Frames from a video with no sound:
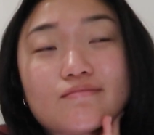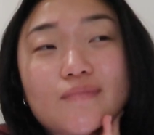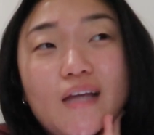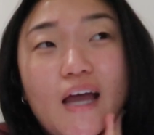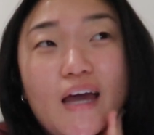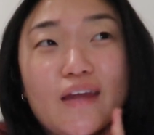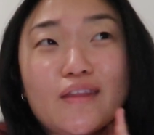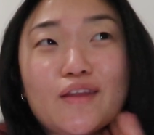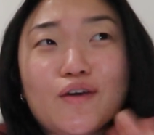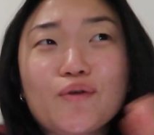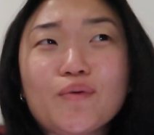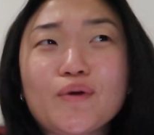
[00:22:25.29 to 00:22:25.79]

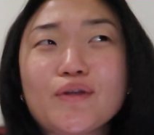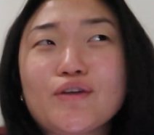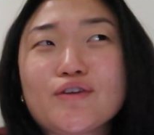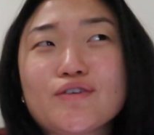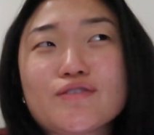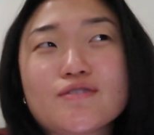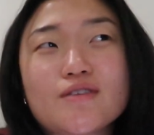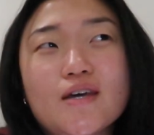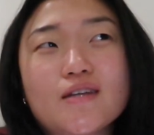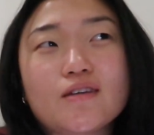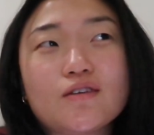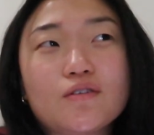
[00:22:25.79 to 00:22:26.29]
I think when you're
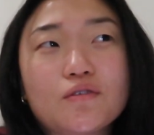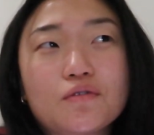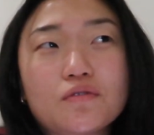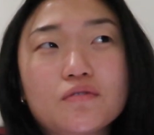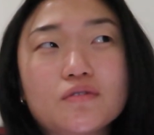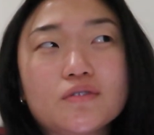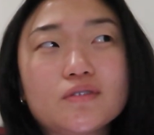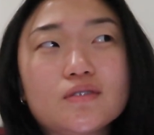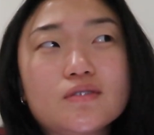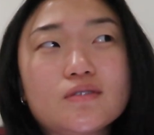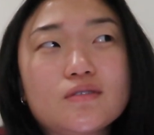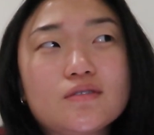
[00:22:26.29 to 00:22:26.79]
setting
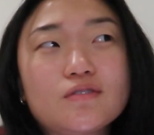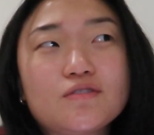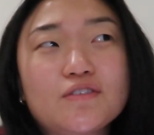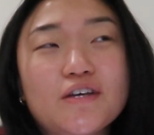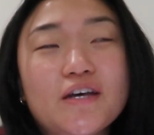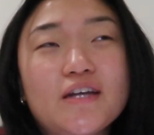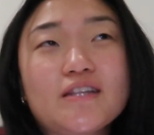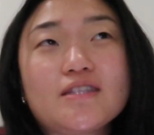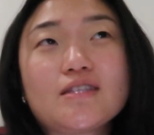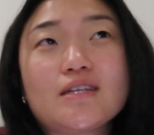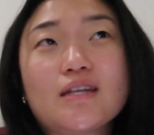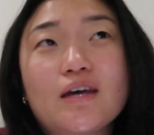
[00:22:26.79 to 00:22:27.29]
goals,
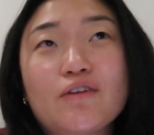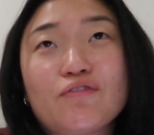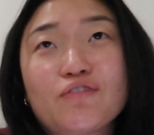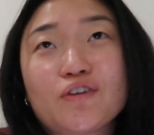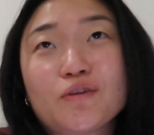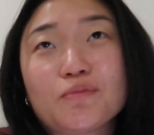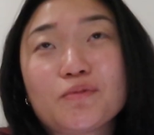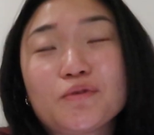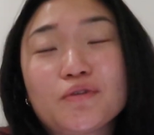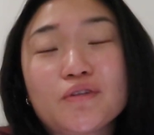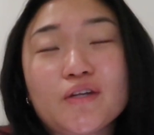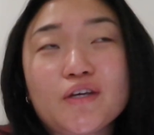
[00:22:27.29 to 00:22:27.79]
it's
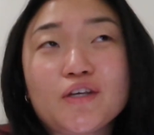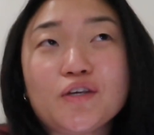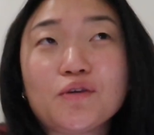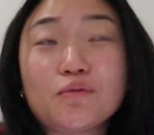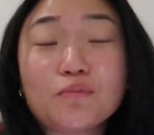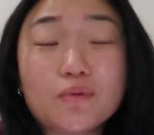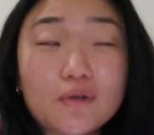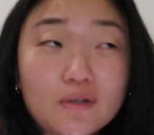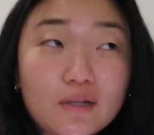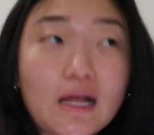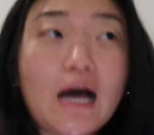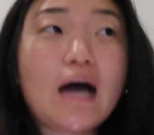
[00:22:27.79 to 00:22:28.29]
inevitable that you
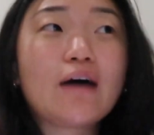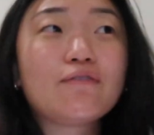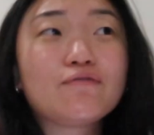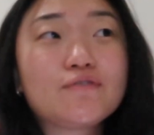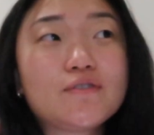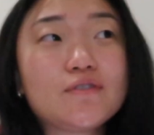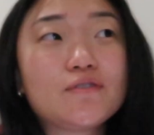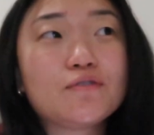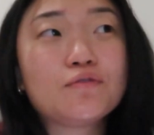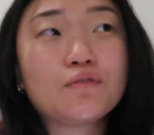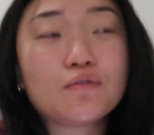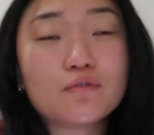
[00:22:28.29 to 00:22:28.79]
will have
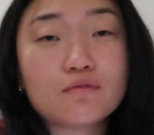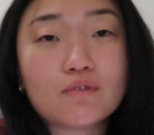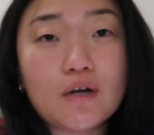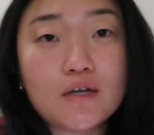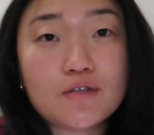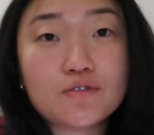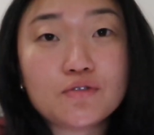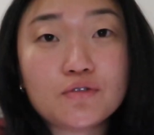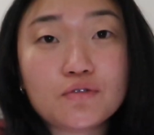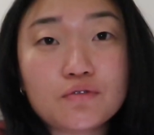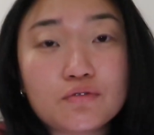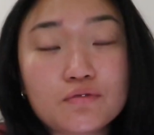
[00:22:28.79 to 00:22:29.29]
to
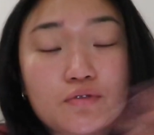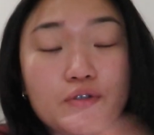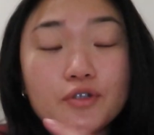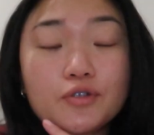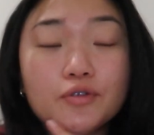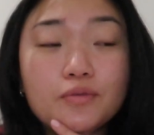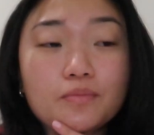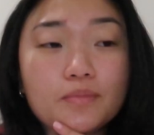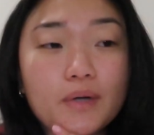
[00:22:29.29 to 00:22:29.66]
wrestle through.